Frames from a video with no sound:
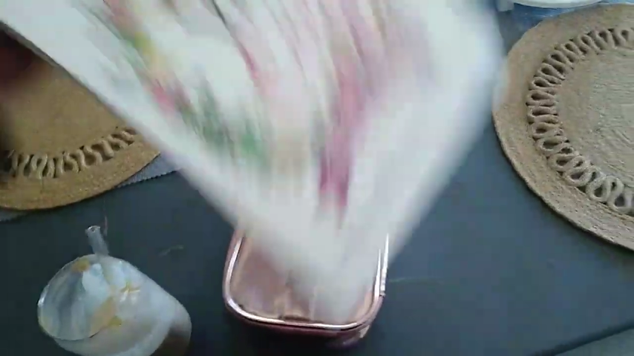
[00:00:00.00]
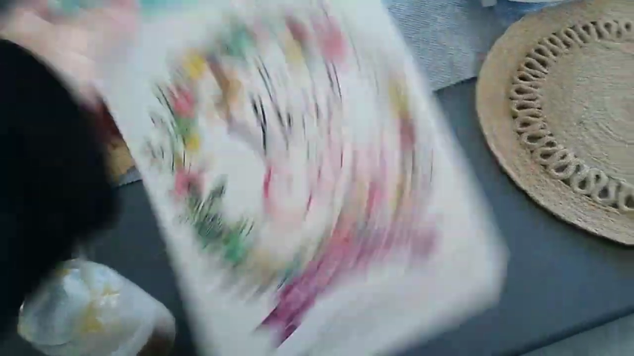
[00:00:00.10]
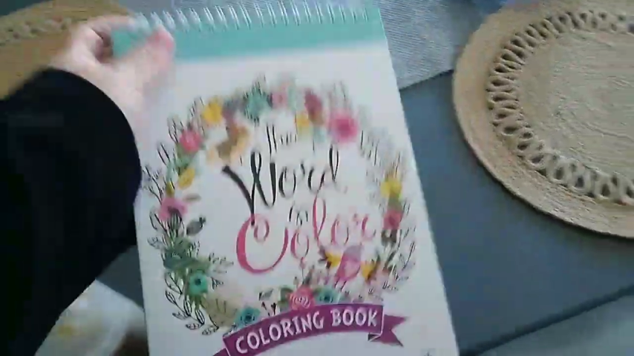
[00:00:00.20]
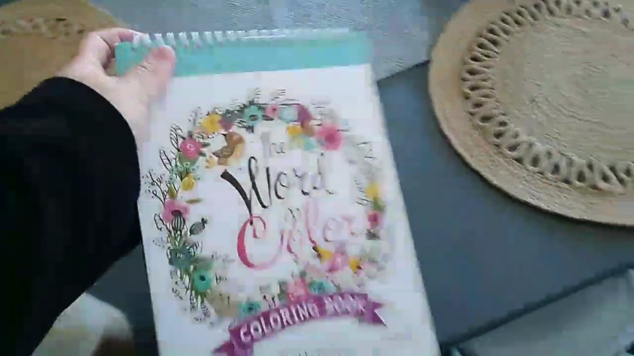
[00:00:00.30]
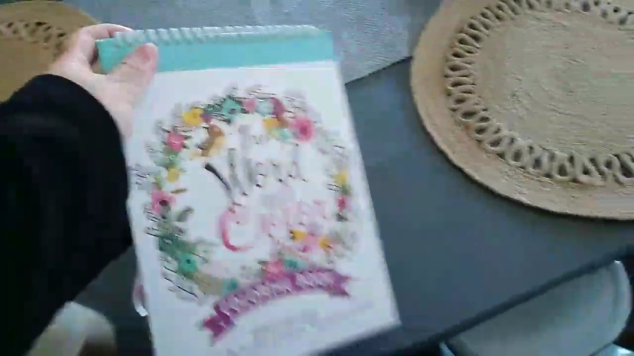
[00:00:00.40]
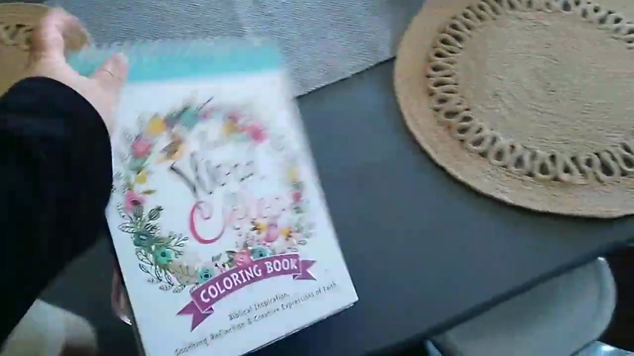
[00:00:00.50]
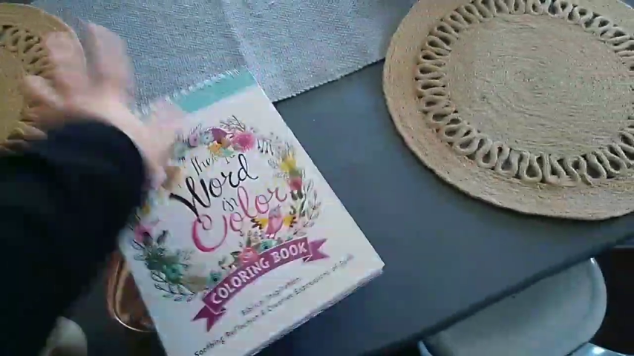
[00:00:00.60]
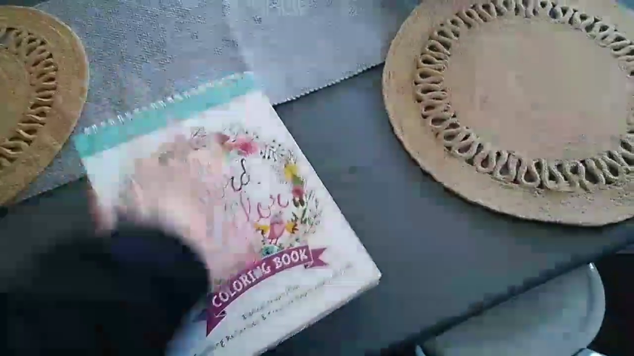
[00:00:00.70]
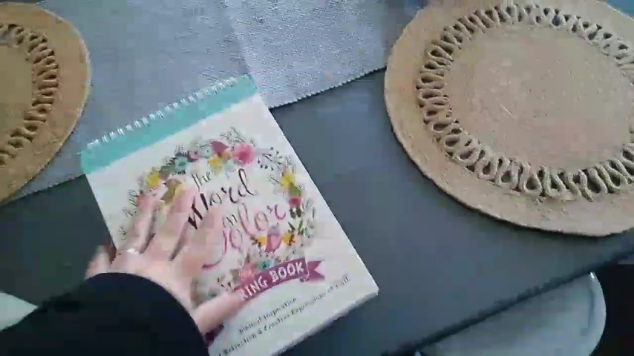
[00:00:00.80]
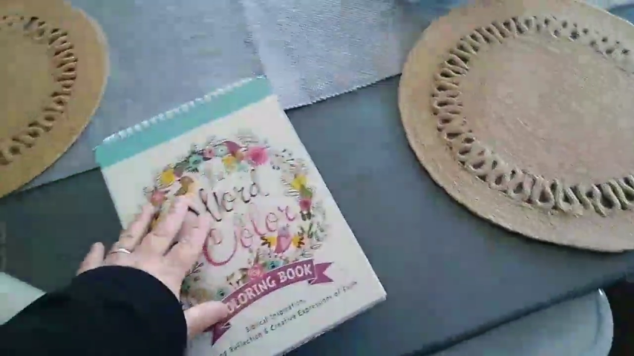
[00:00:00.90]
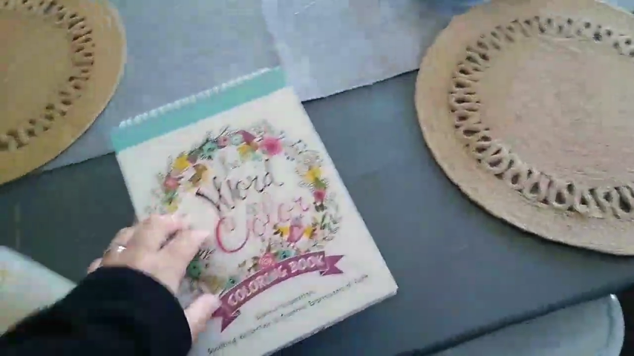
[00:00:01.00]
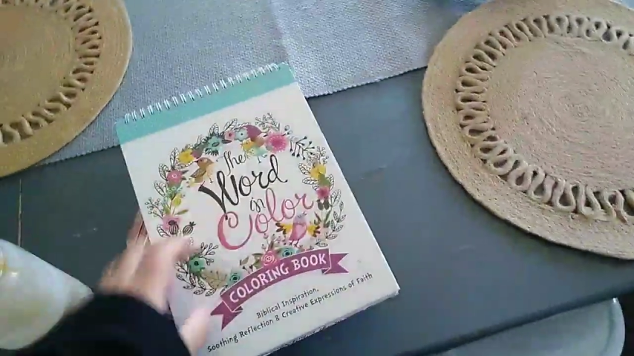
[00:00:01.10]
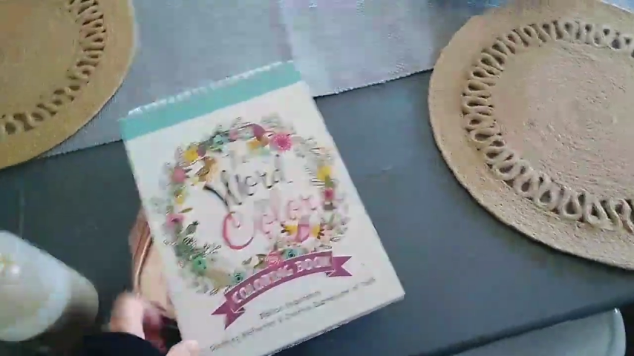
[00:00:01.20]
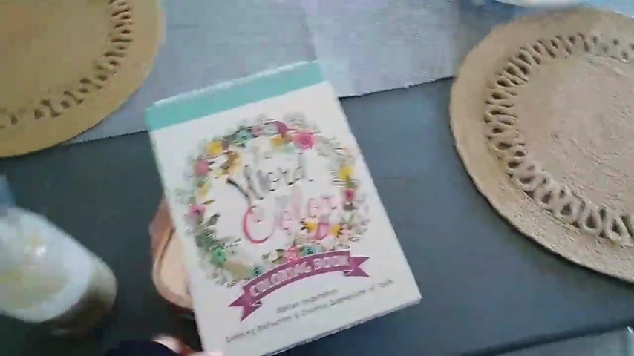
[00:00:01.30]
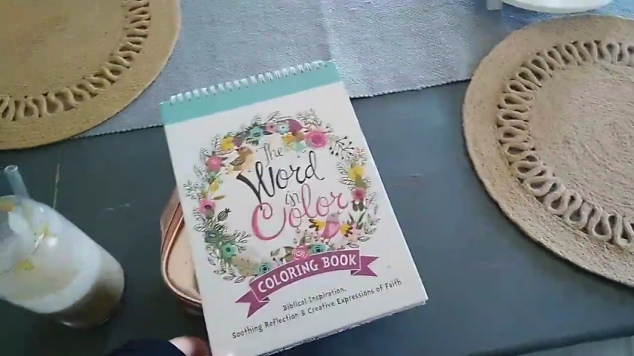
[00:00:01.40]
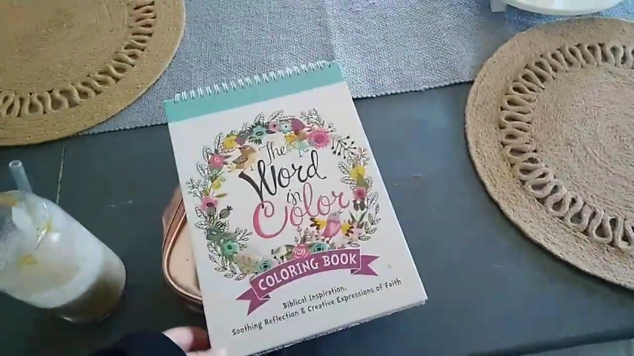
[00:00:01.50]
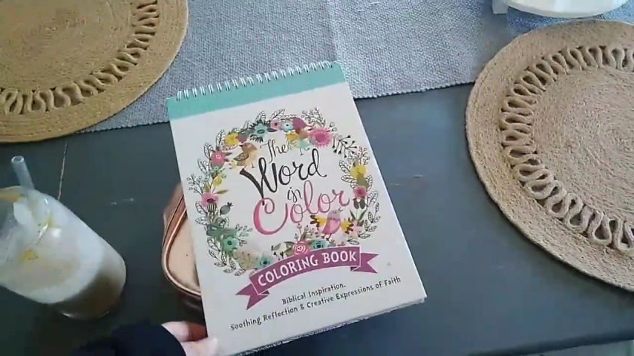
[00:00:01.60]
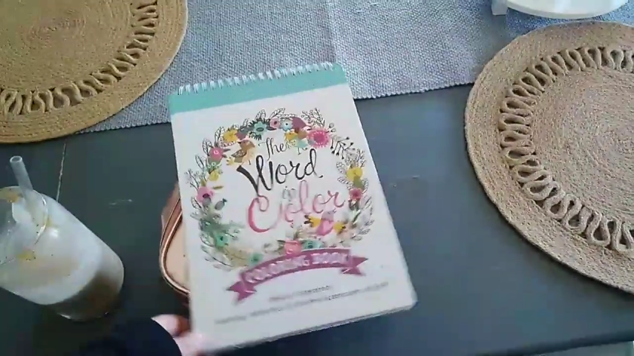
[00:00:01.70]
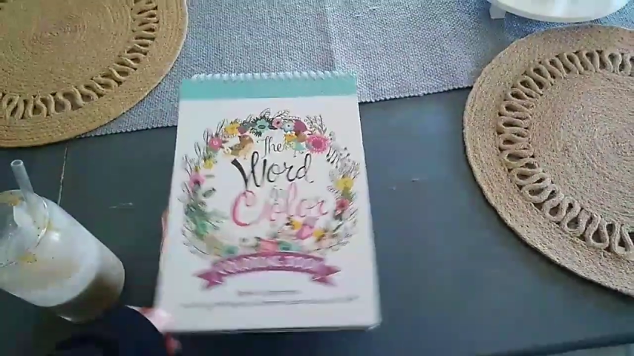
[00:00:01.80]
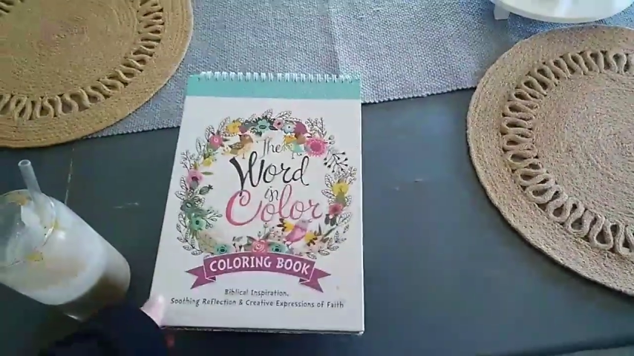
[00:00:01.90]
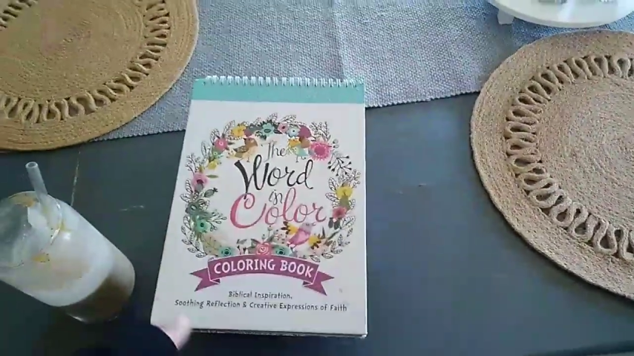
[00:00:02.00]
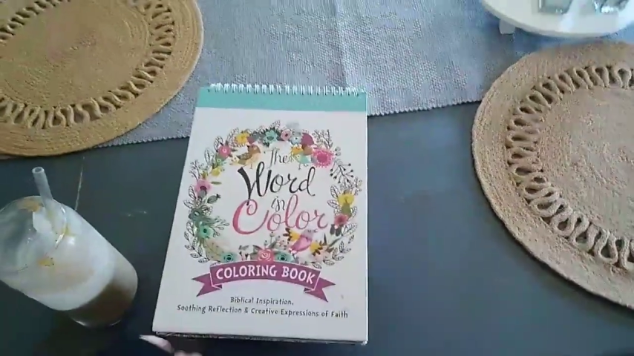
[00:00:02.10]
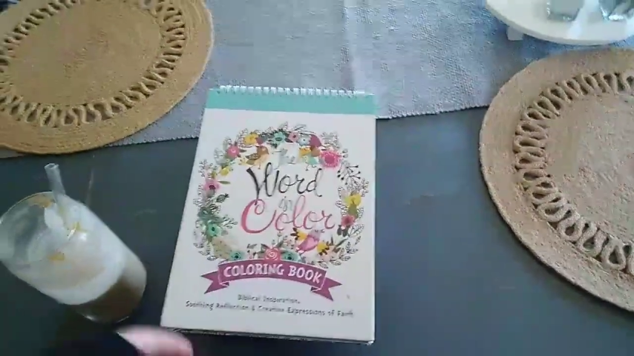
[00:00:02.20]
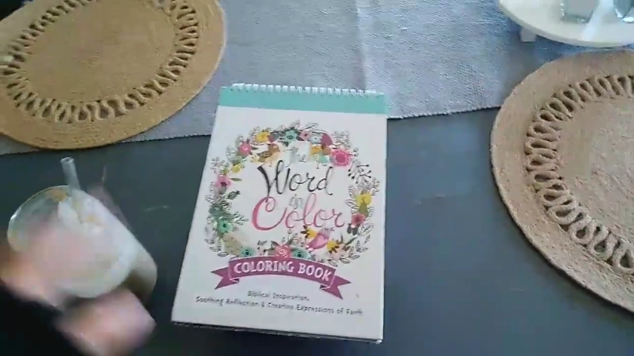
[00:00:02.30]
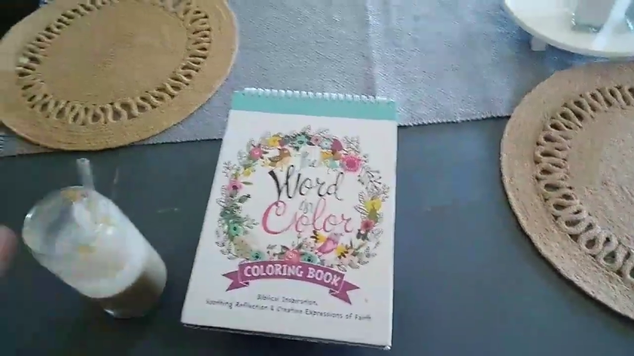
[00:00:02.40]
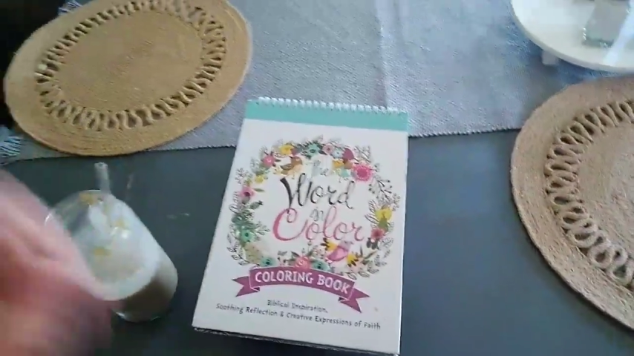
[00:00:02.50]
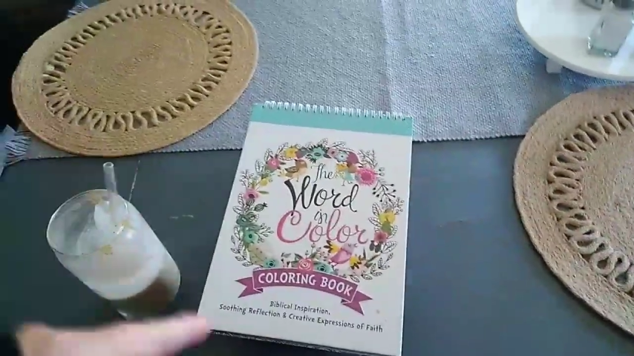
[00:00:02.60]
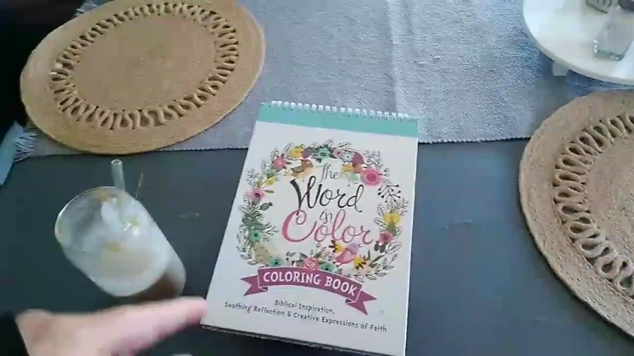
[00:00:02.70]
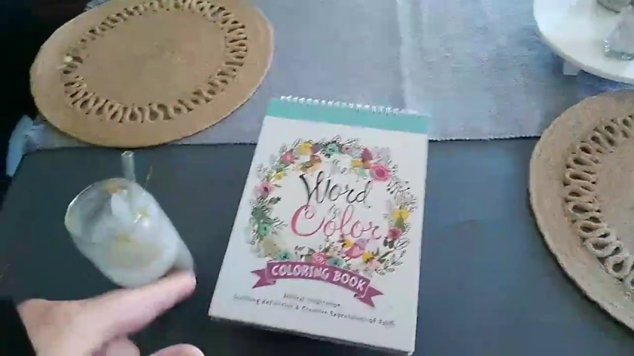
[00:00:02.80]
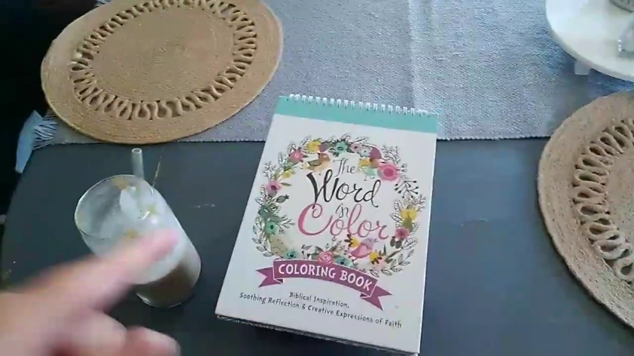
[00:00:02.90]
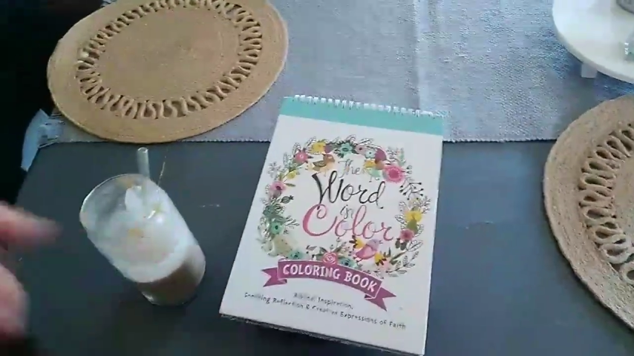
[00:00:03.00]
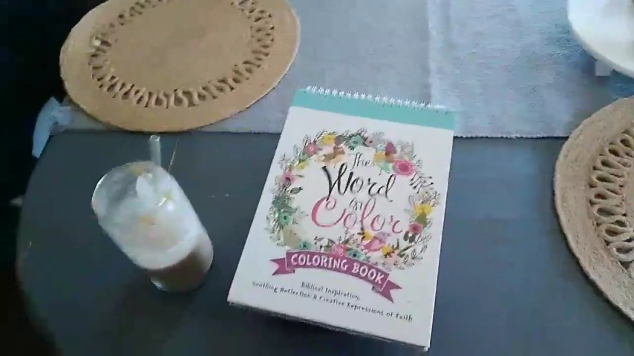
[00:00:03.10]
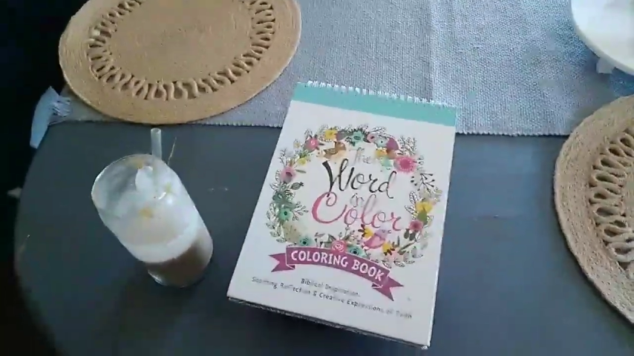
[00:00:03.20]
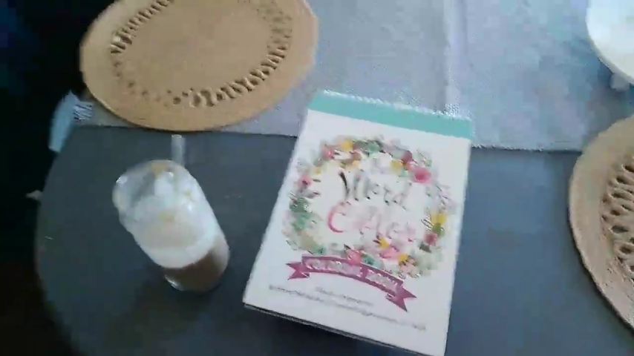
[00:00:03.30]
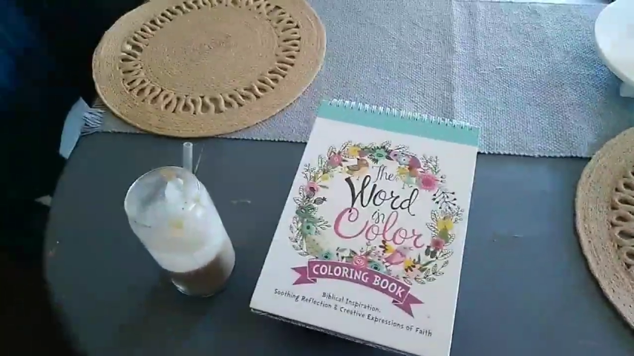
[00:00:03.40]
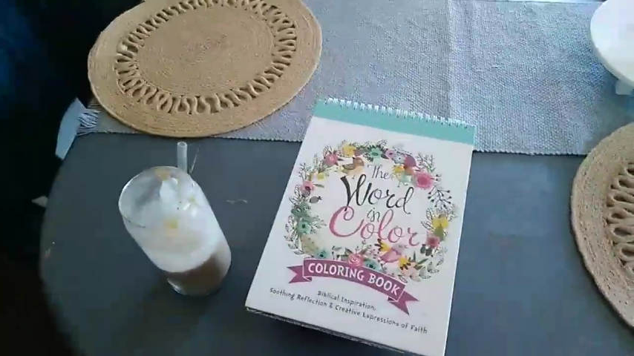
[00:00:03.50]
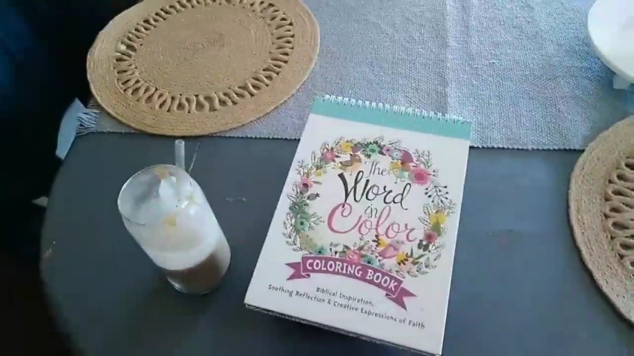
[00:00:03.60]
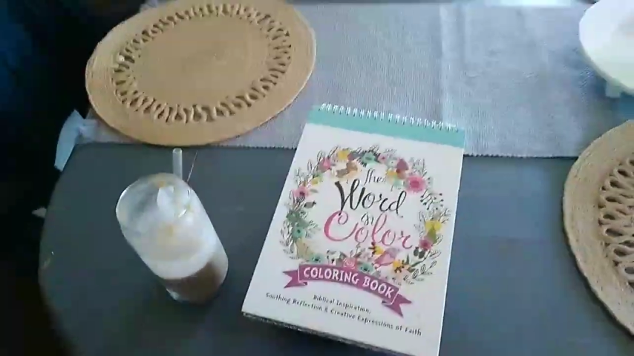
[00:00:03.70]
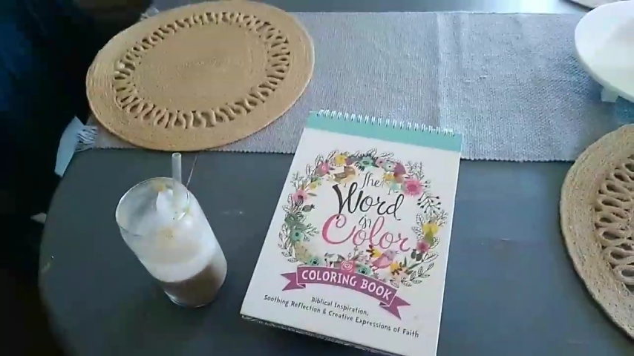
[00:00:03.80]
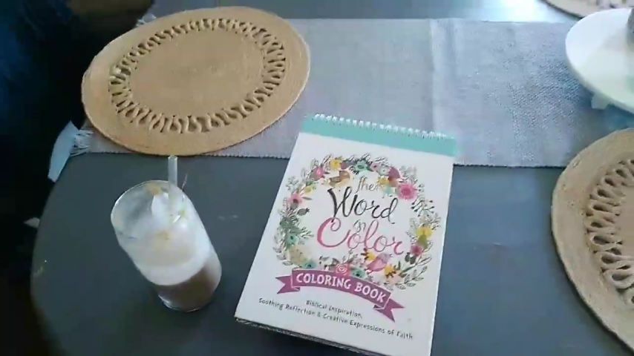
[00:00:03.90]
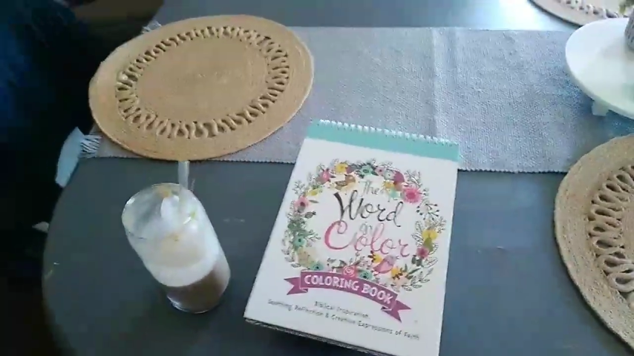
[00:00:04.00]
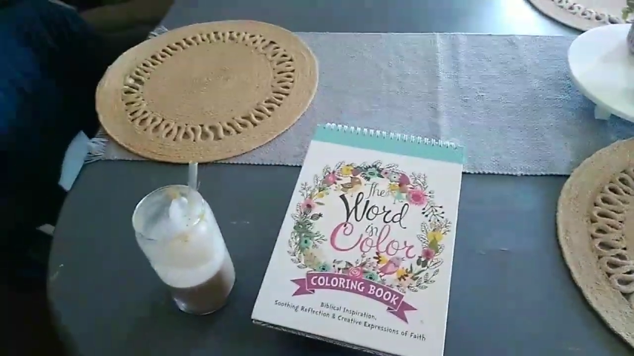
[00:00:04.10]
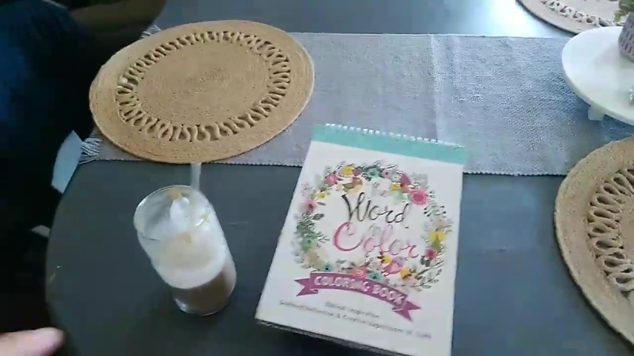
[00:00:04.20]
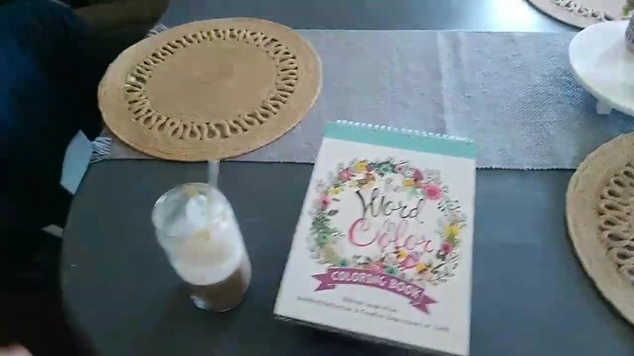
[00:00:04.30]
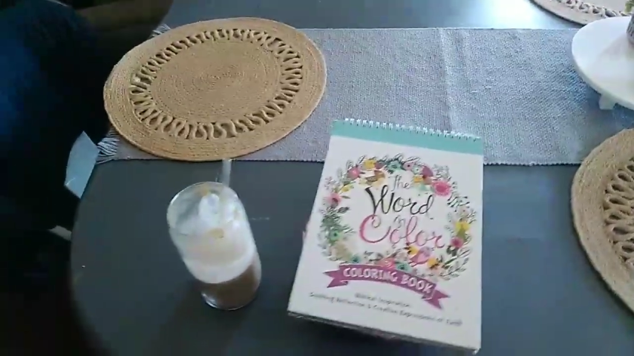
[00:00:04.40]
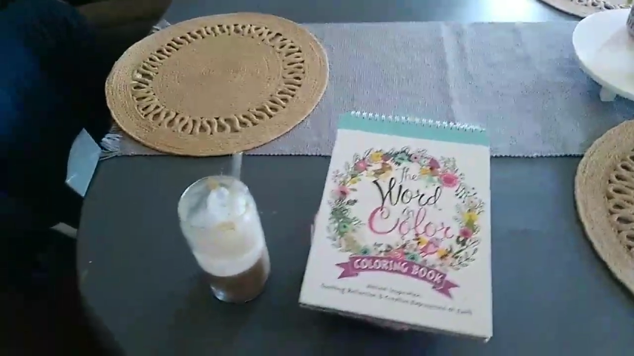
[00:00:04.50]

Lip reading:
Nobody's mouth can be seen.